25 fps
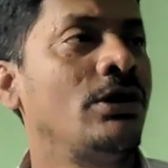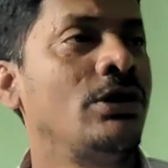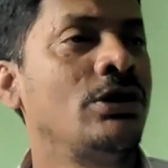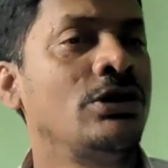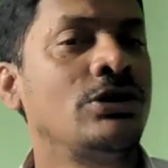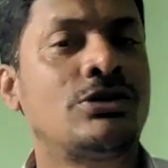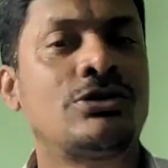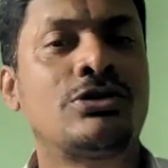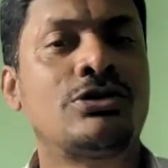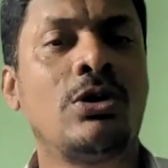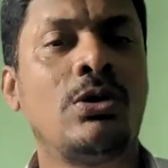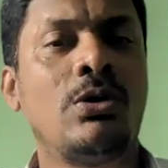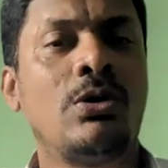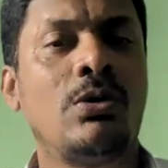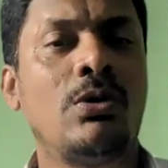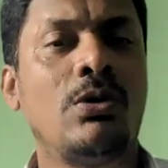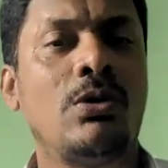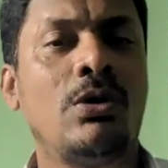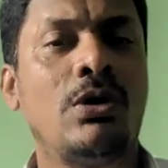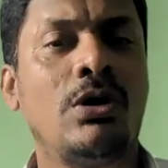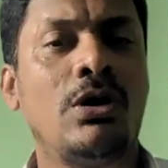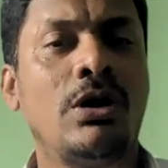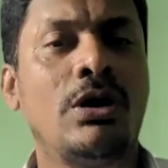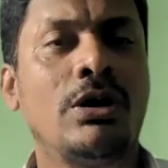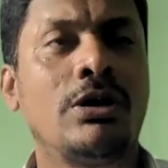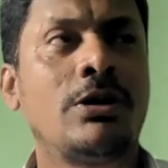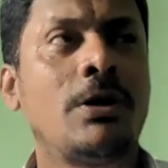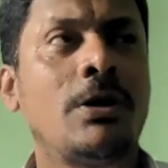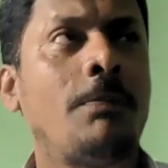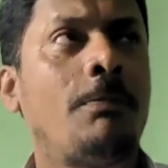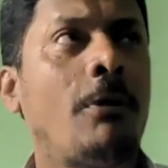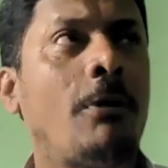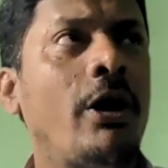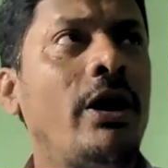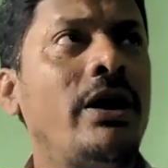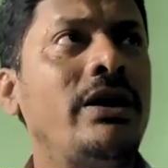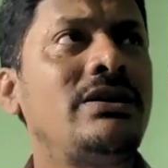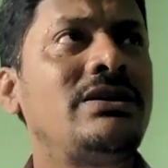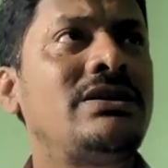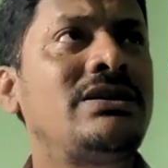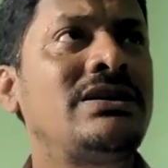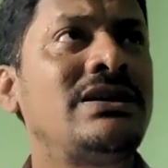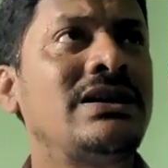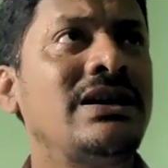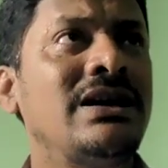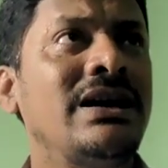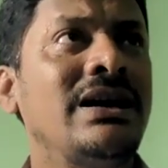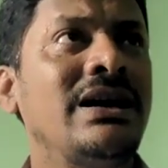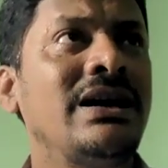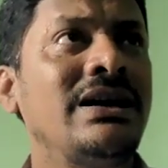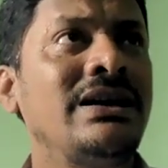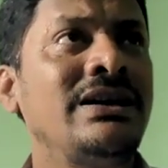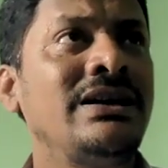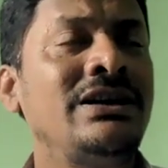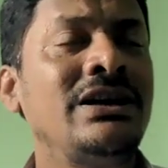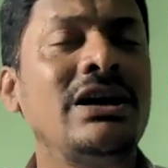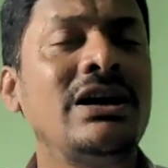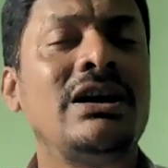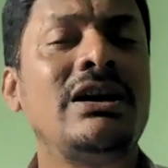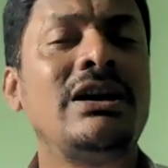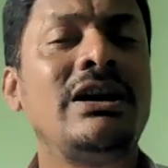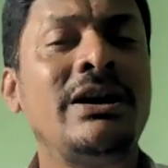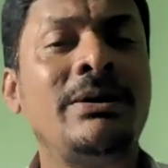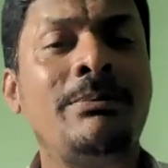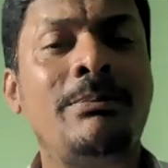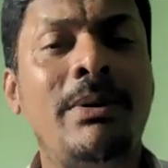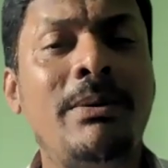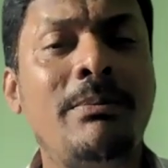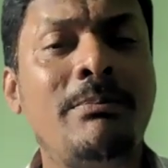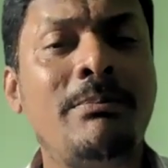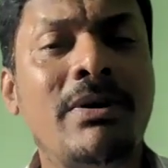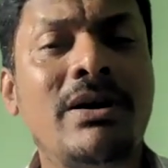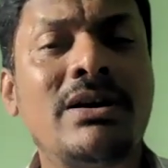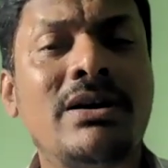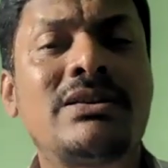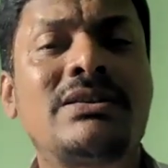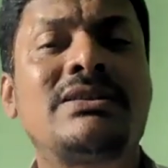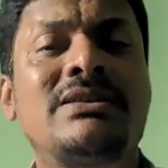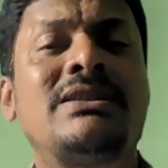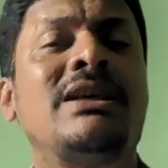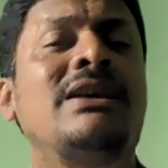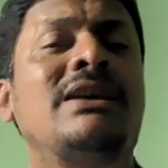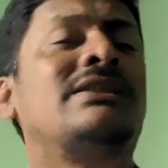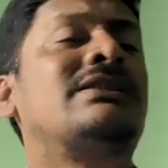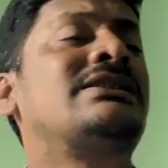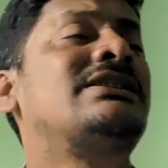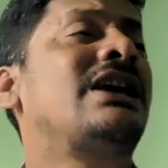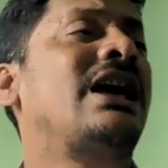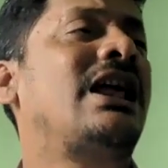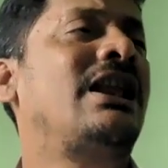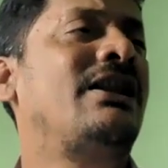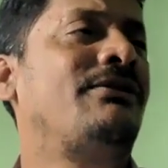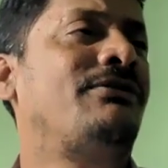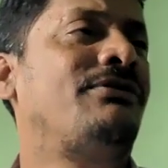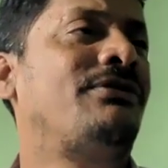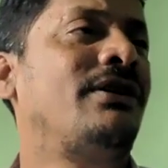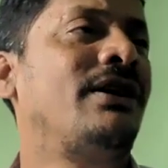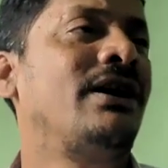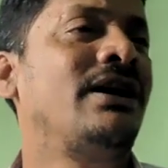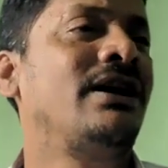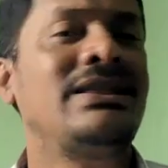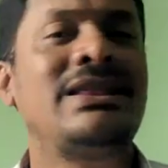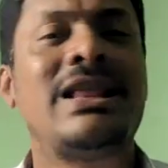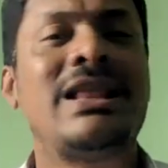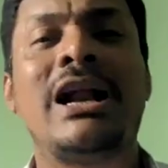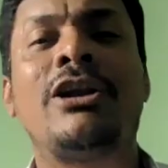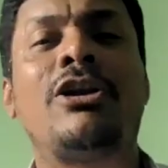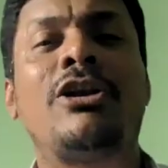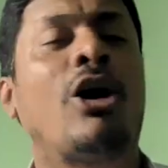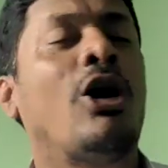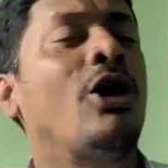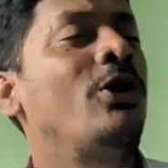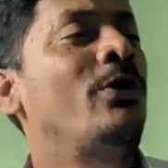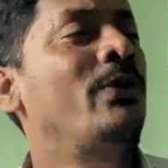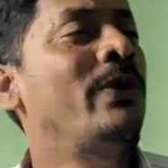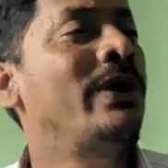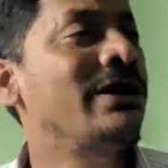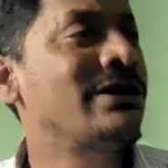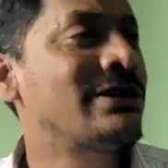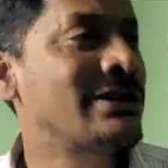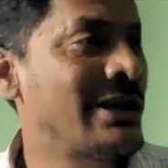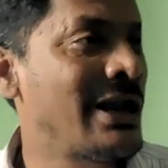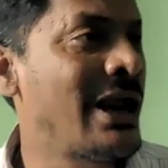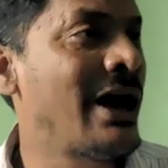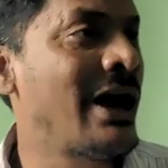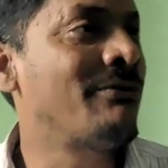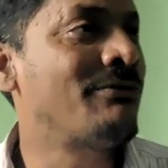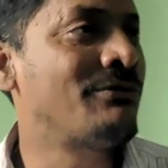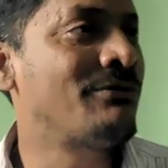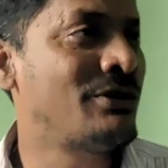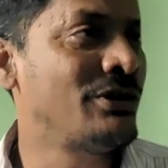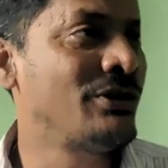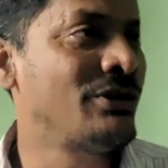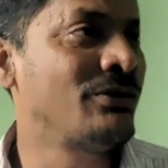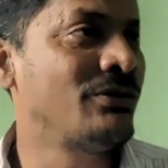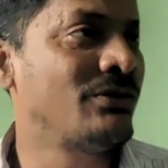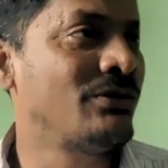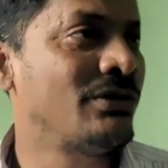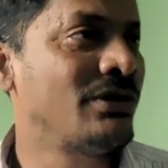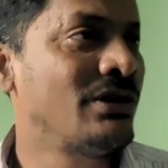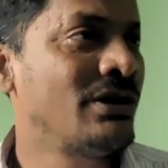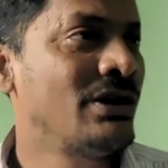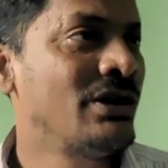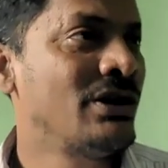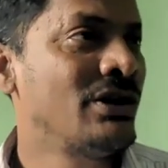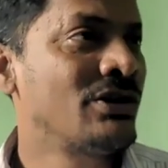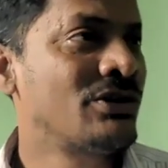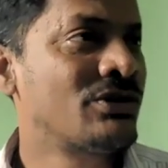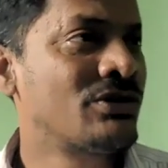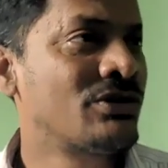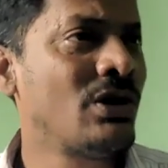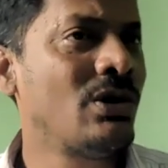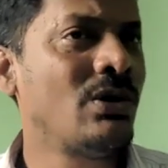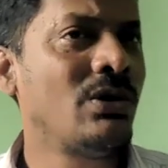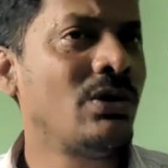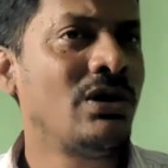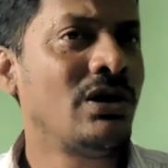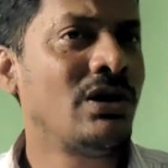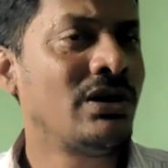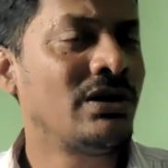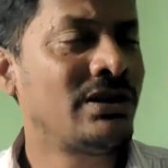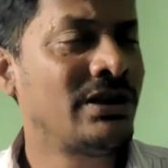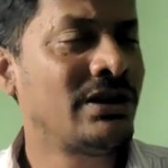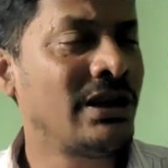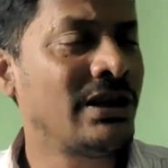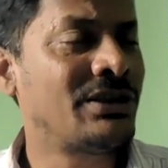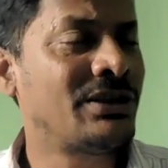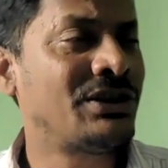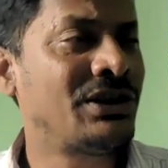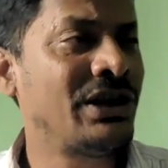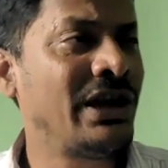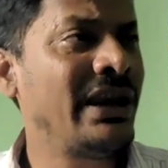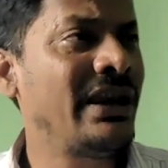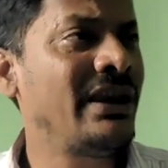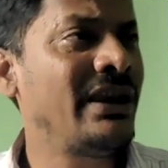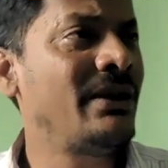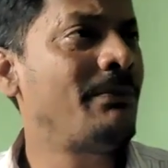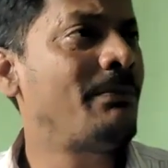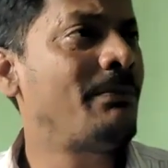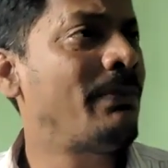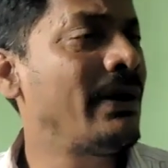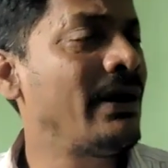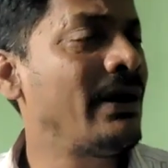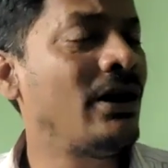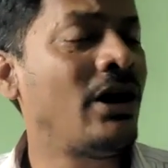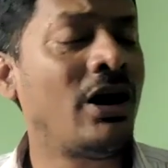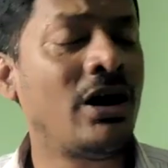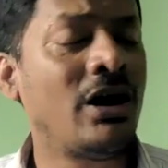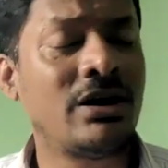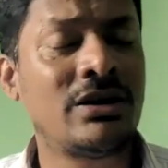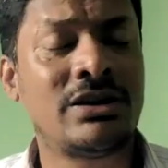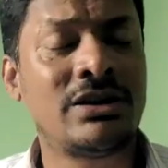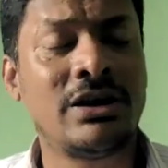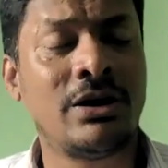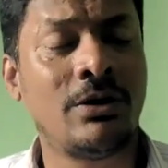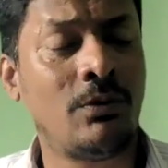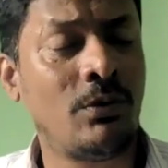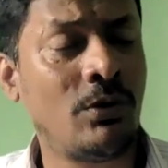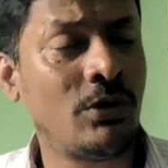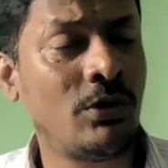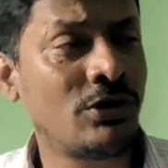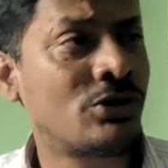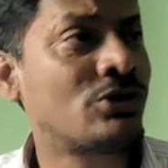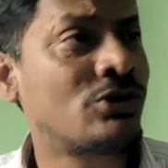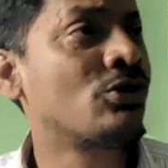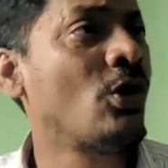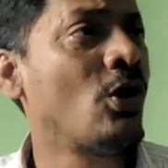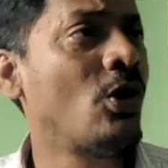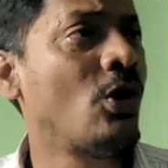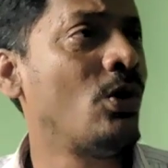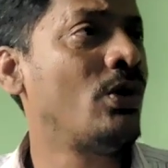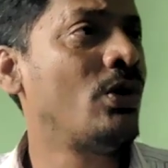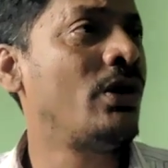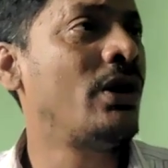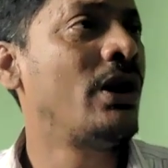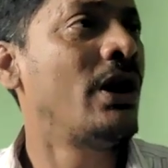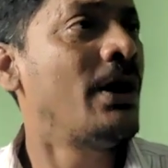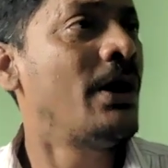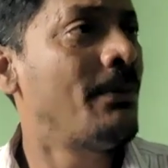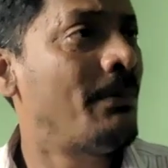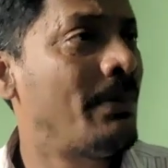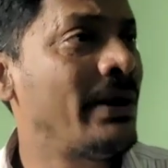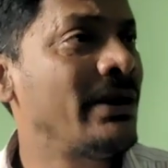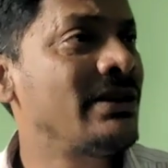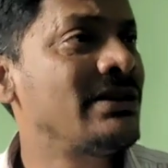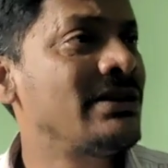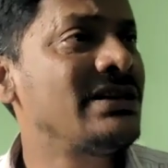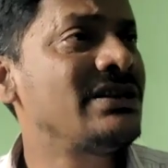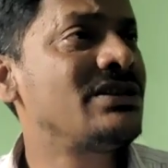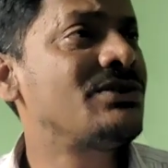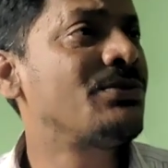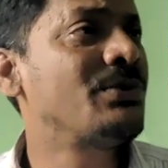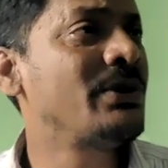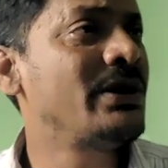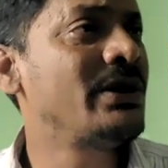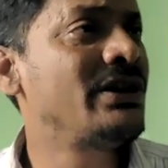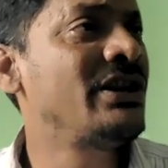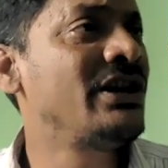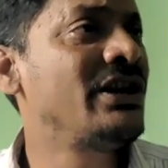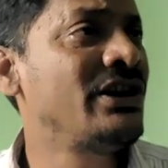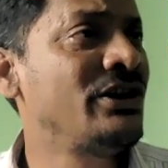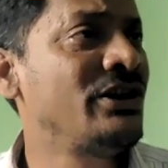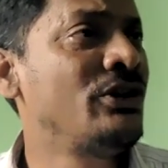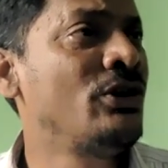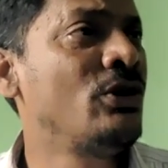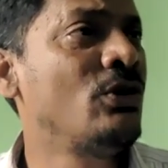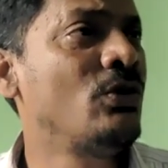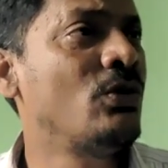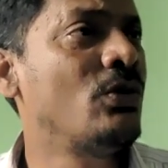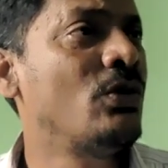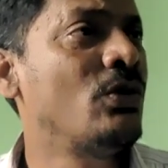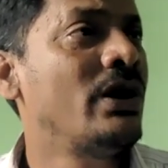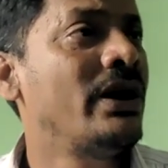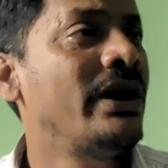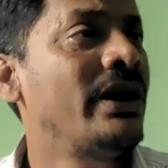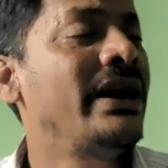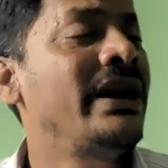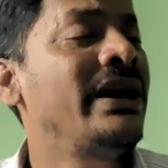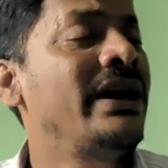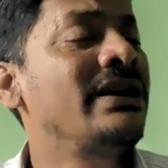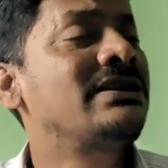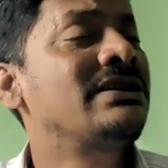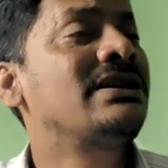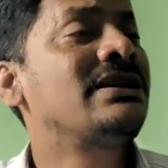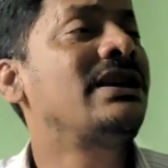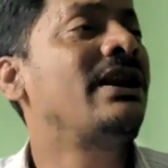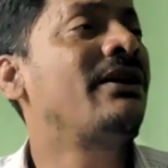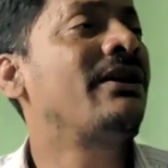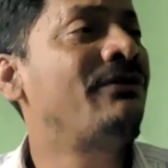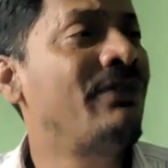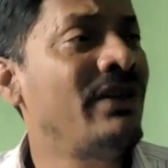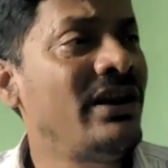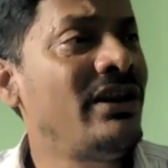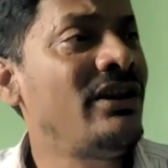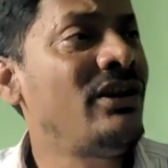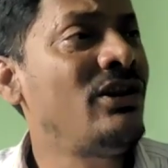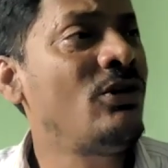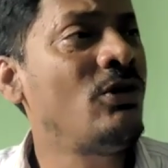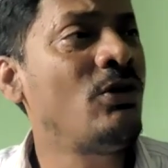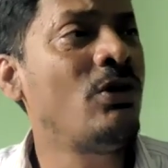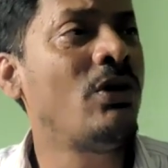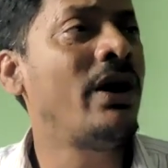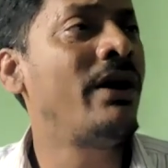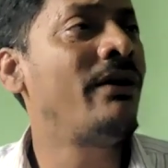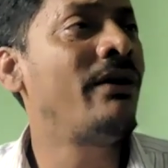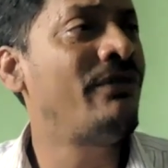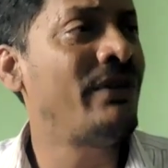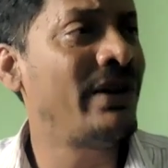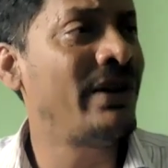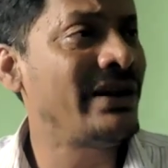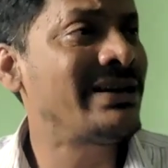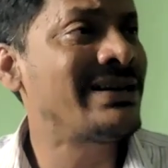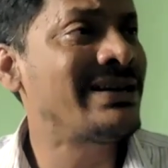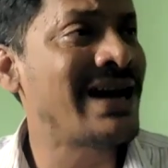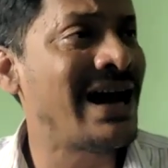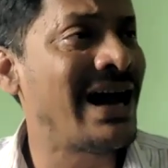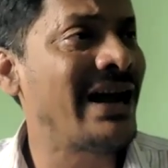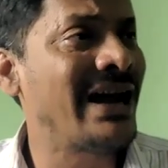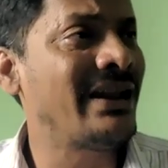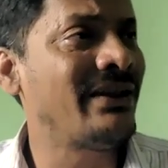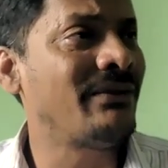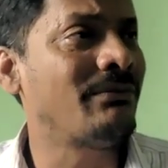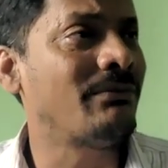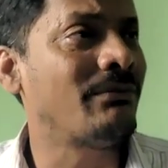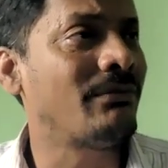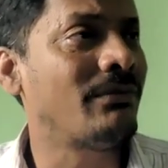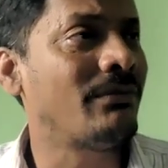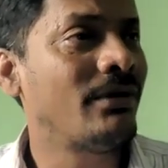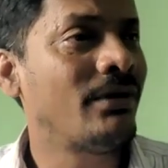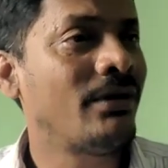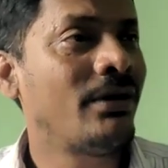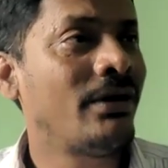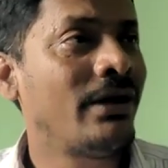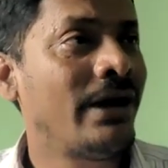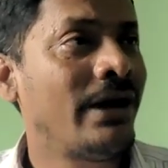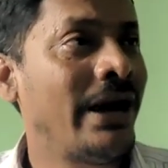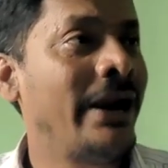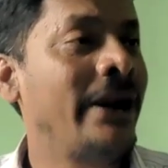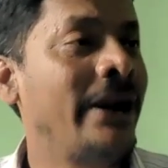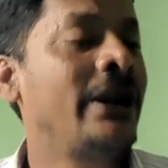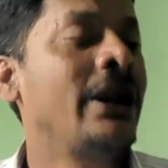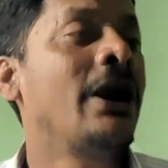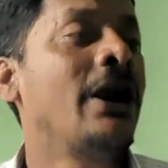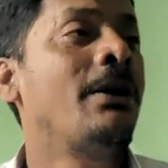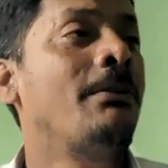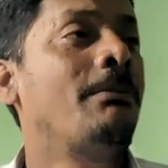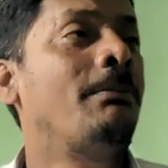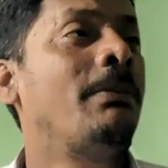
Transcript: So the poet here remembers the self that always loved you. So the thing or the soul present within you is loving you every time, right?